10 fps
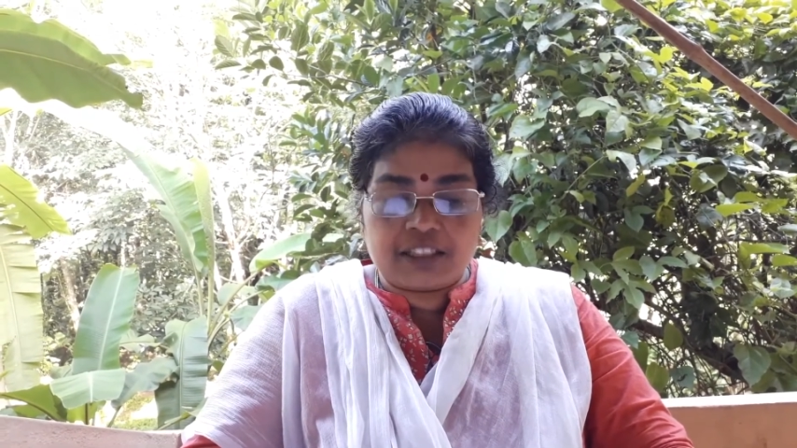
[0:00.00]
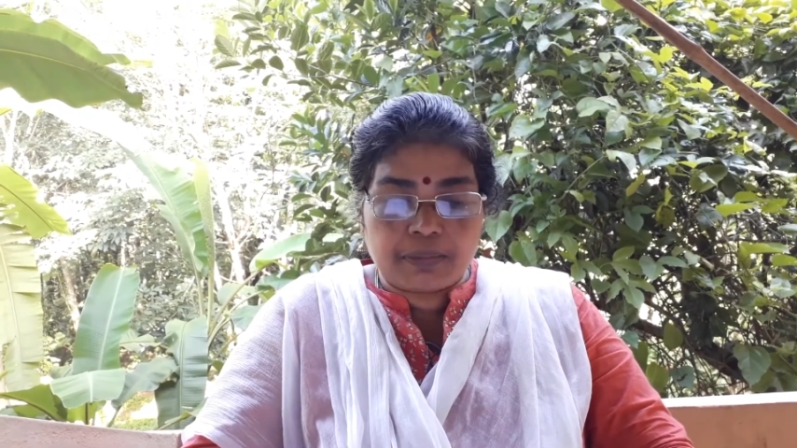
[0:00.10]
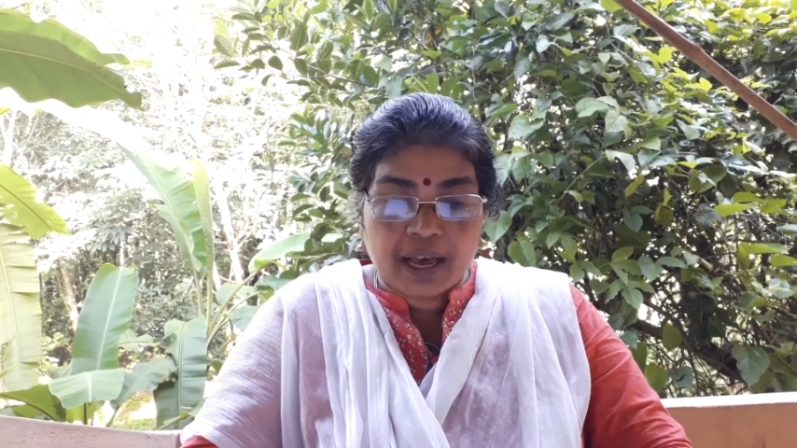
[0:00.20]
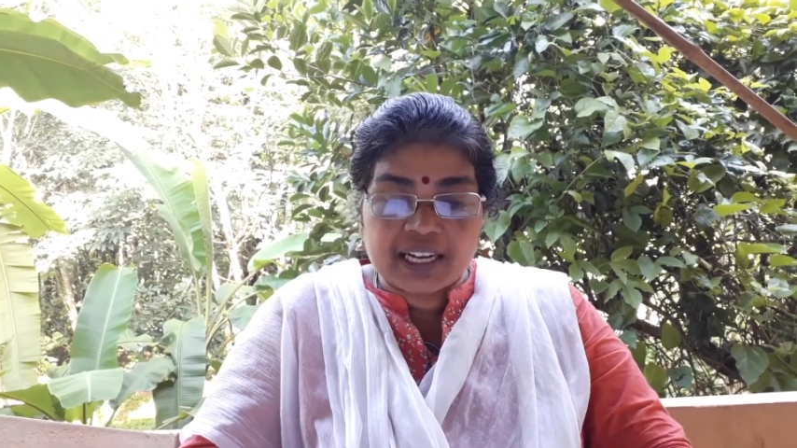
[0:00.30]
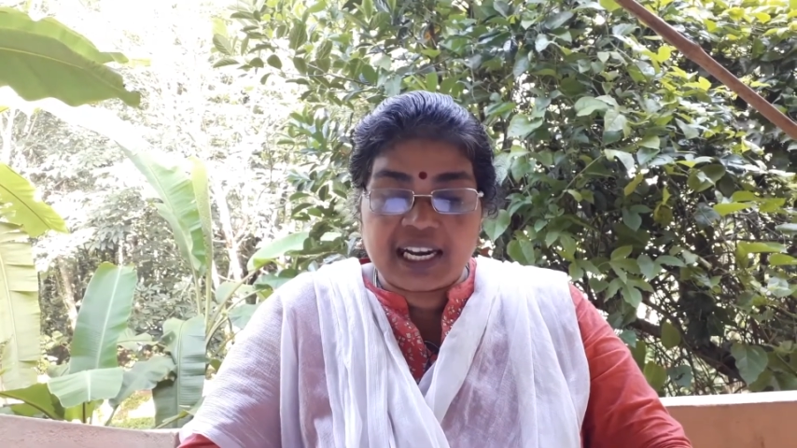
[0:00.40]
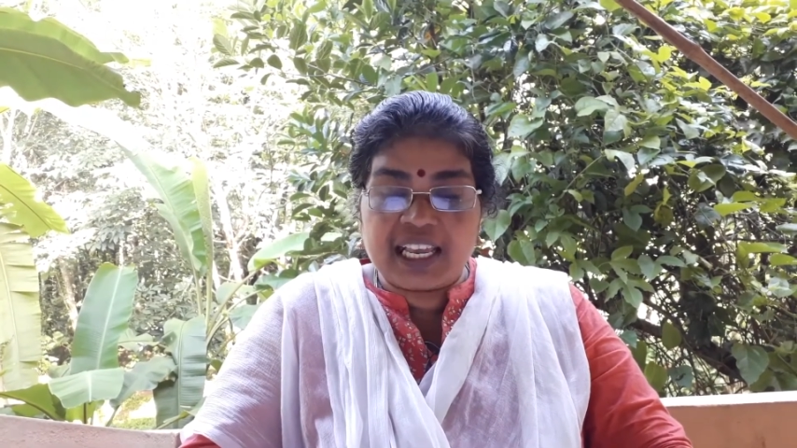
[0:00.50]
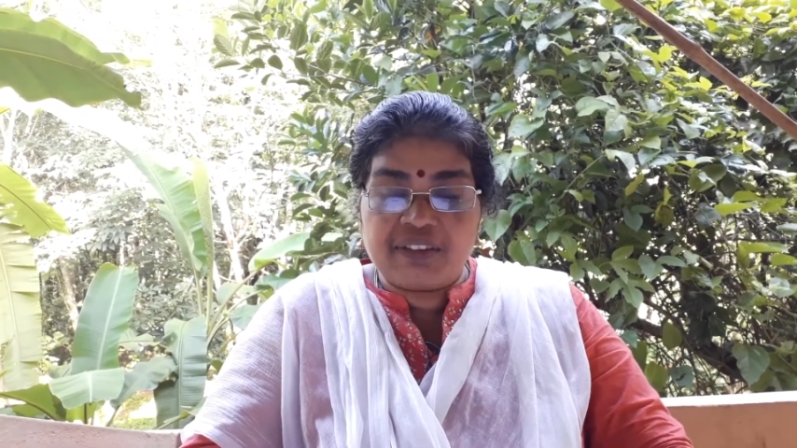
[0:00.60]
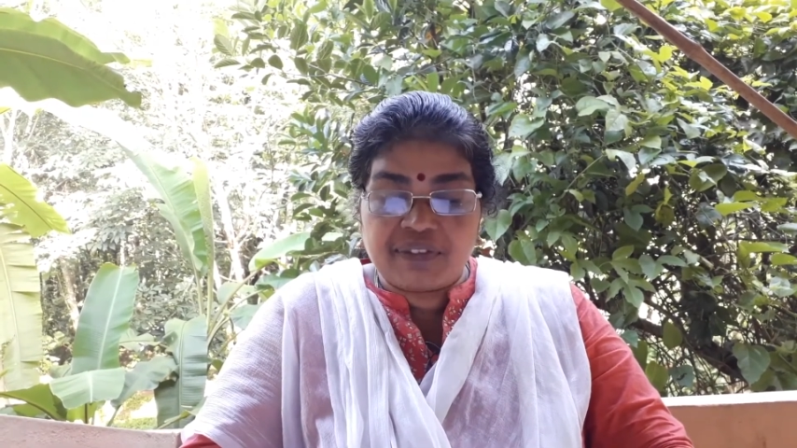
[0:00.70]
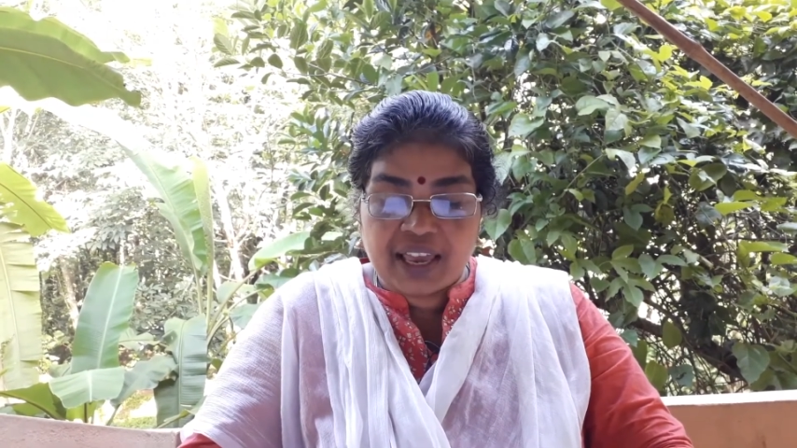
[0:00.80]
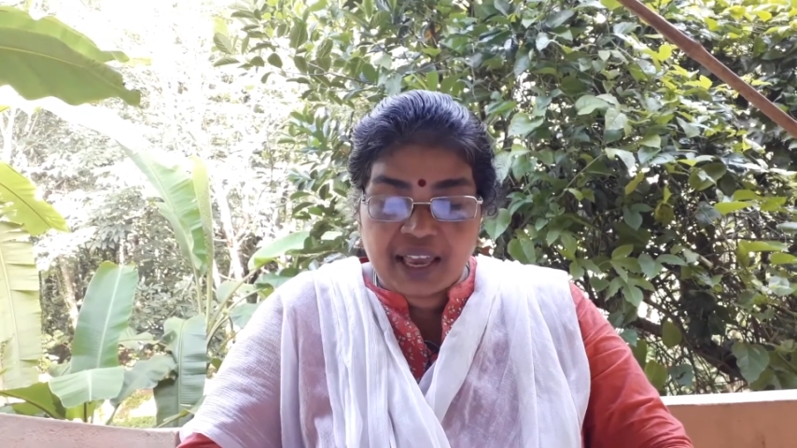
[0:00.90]

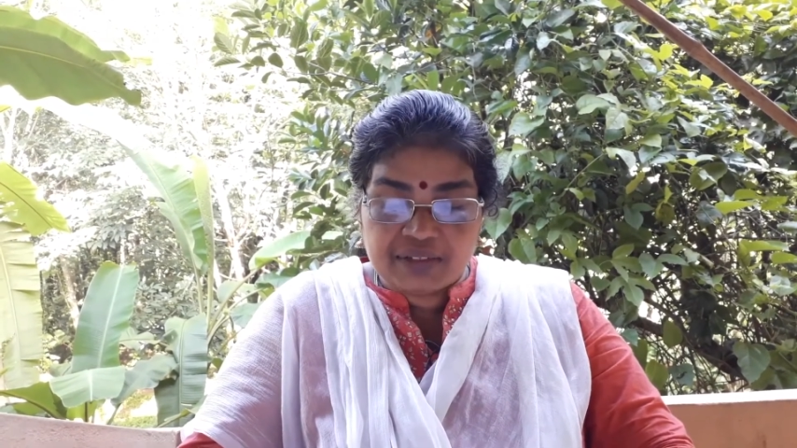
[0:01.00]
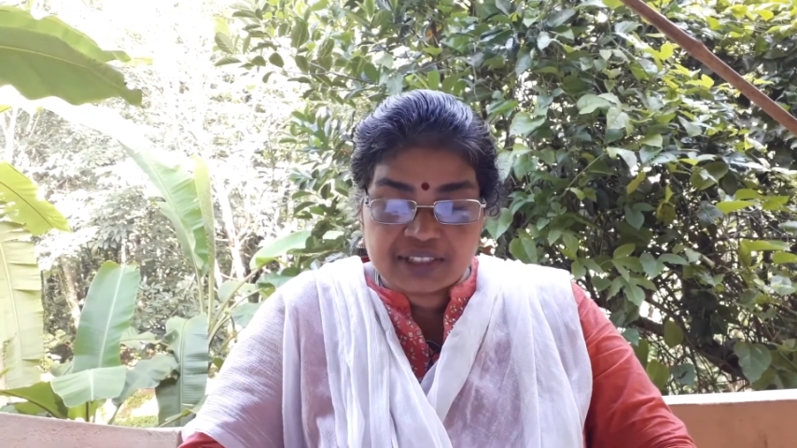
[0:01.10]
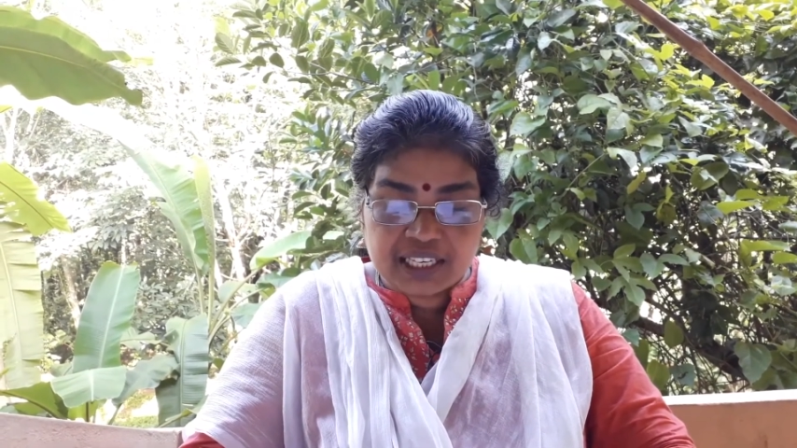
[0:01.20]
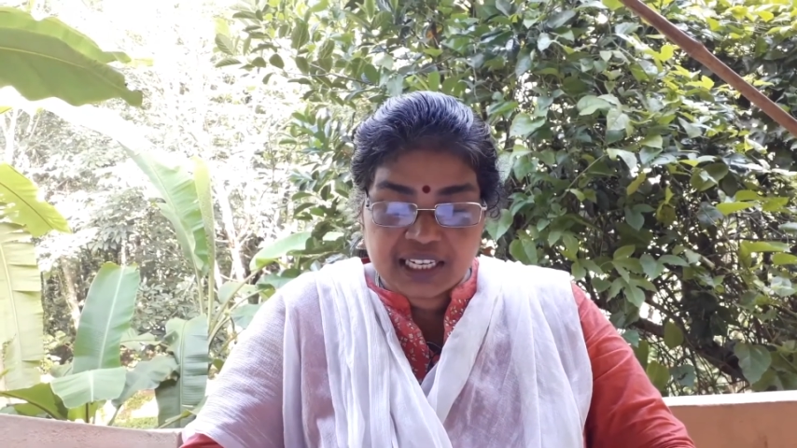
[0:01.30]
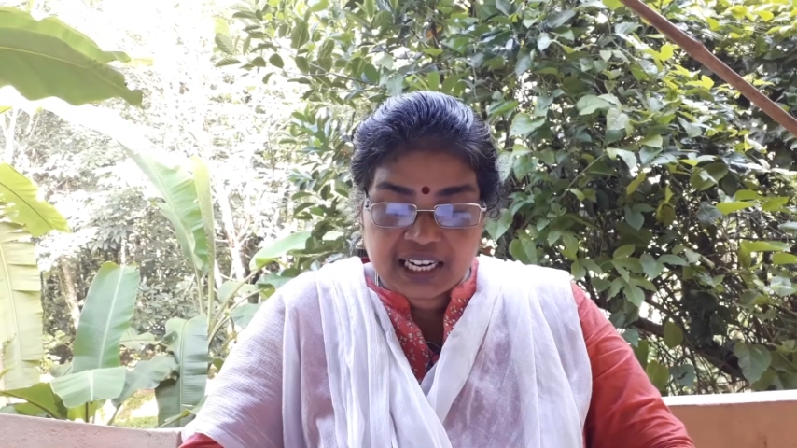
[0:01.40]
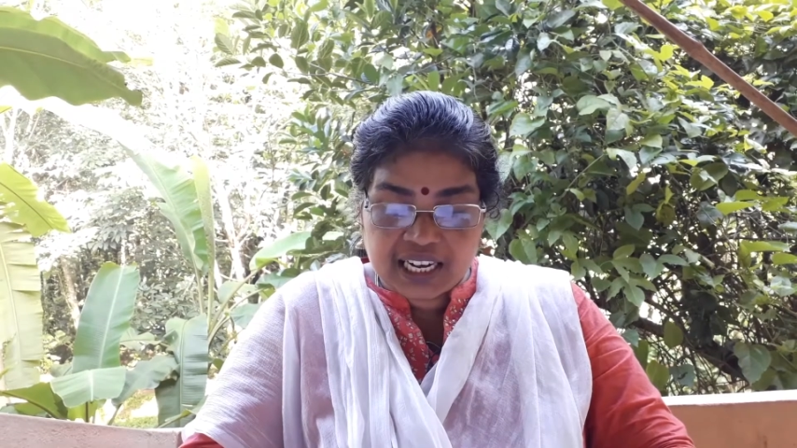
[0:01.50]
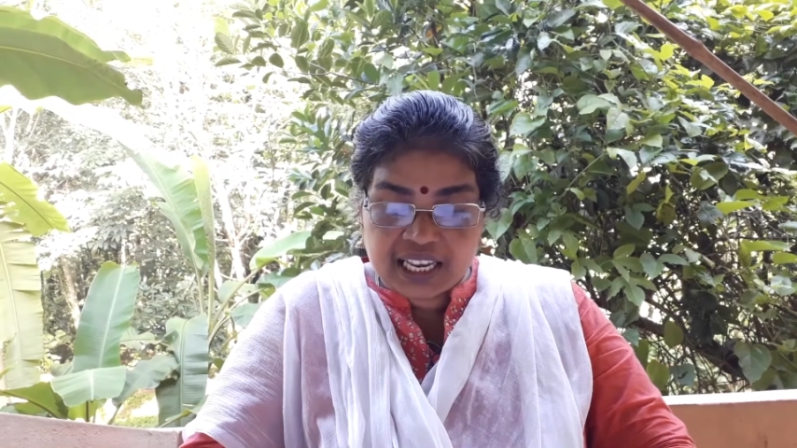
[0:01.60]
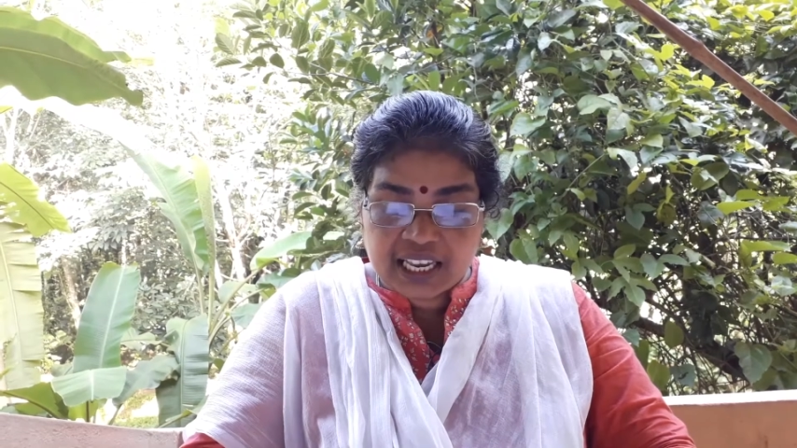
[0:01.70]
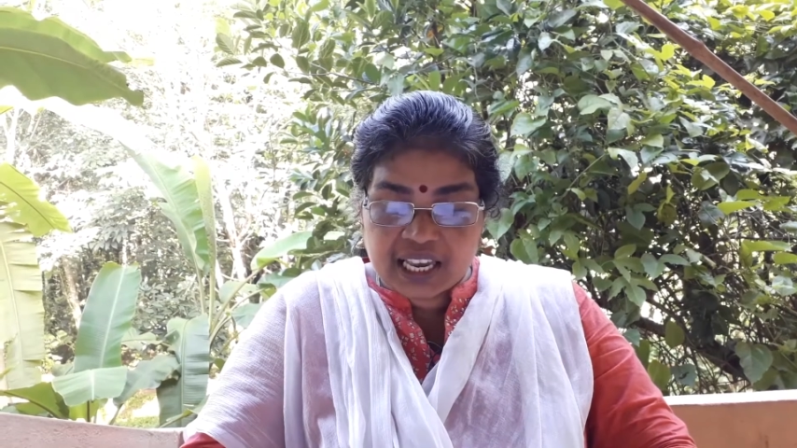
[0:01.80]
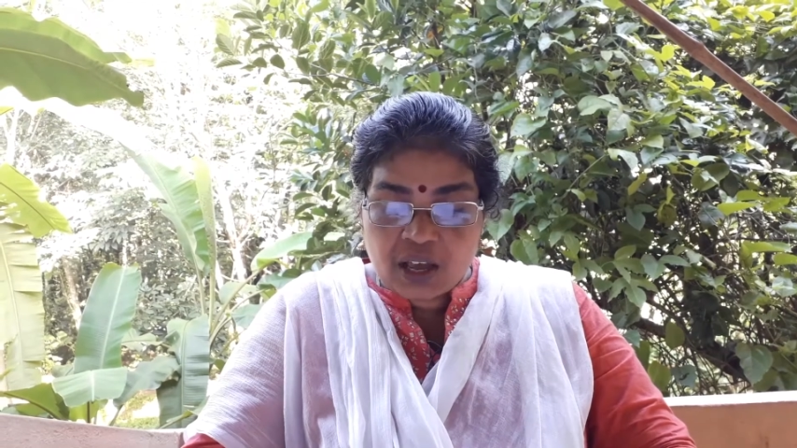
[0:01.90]
sparkling waves in
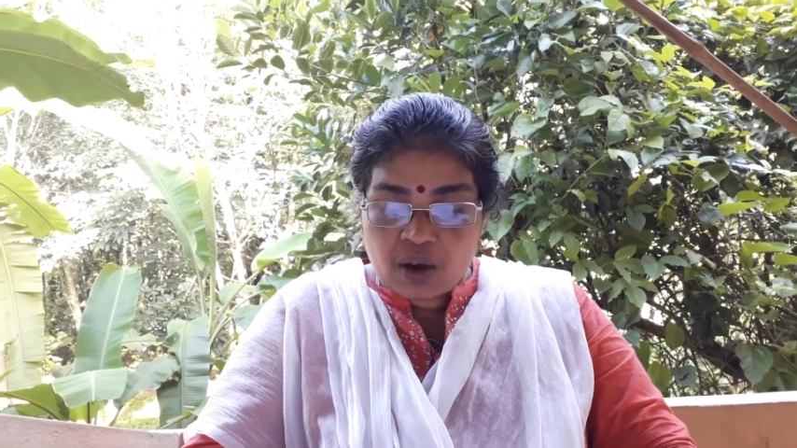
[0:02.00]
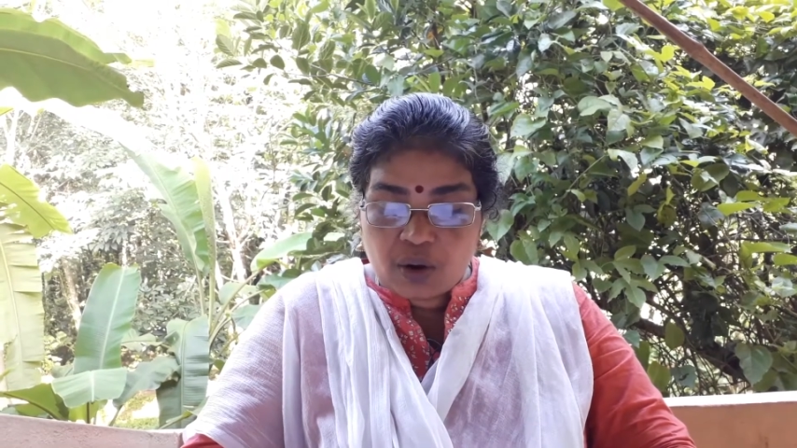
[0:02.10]
glee.